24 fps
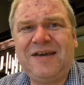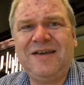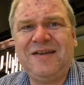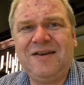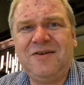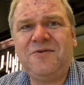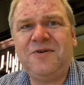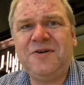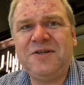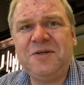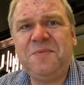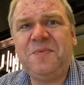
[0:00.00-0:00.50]

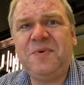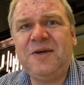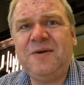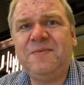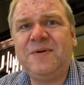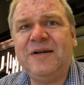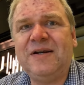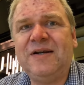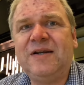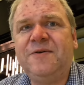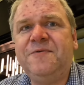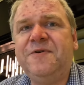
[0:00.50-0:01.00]
noisy
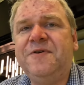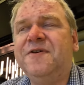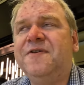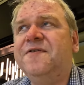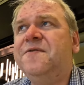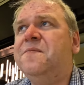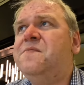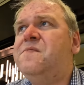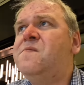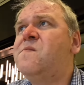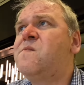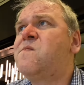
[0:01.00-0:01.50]
people in
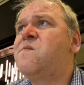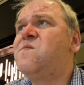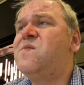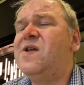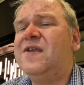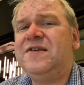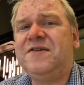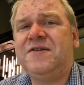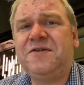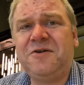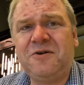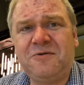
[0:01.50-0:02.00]
lounges,
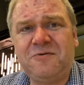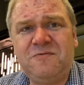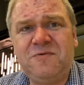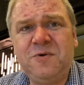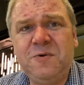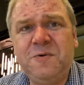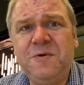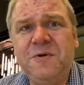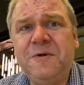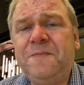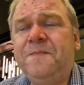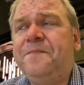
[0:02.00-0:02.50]
it's so
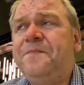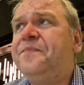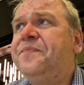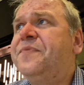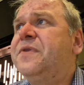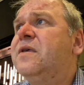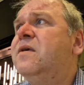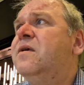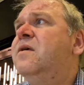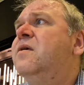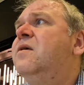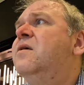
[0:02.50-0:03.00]
rude.
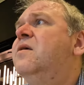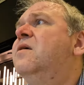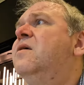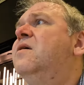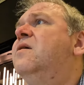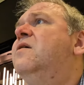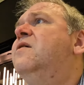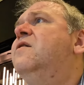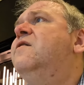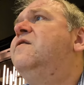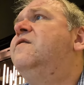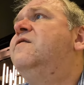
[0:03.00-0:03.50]

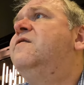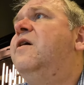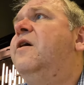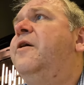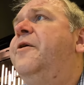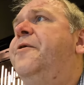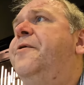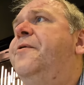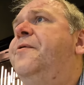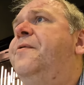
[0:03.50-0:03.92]
So